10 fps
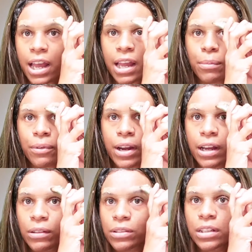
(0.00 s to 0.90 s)

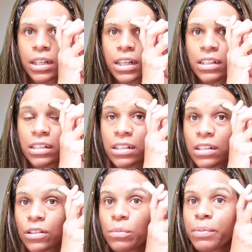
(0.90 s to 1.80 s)
eyebrows. It's
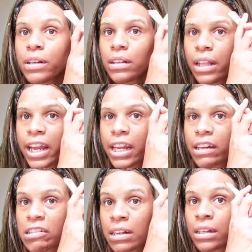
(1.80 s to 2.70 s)
super like
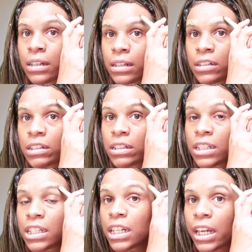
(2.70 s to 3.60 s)

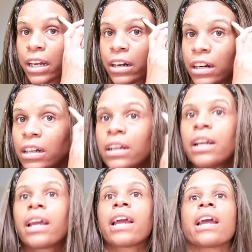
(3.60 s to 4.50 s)
sheer,
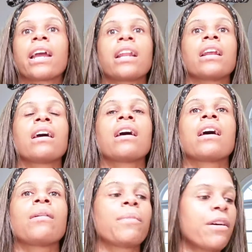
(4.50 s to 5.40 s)
and
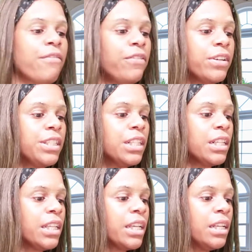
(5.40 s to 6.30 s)

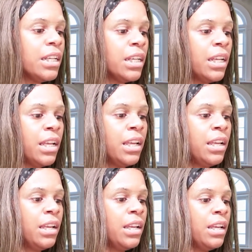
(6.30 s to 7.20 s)
unfortunately
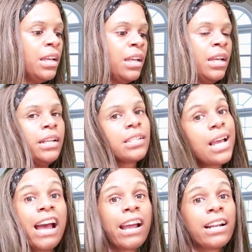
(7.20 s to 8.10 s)
it's
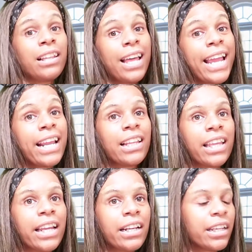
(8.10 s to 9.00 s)
kind of light,
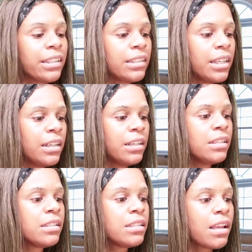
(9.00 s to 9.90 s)
ladies.
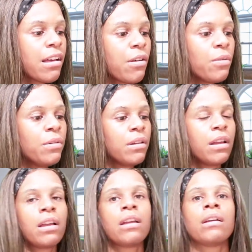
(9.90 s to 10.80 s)
So
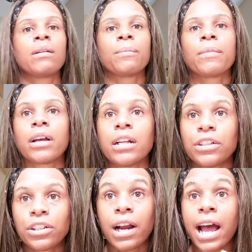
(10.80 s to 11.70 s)
I'm gonna
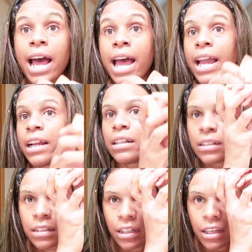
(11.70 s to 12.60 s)
try
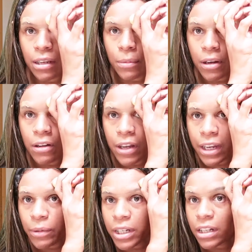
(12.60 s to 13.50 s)
to keep
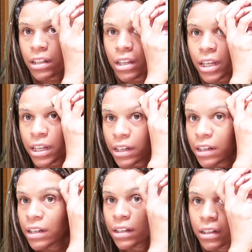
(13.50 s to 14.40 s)
going with the look,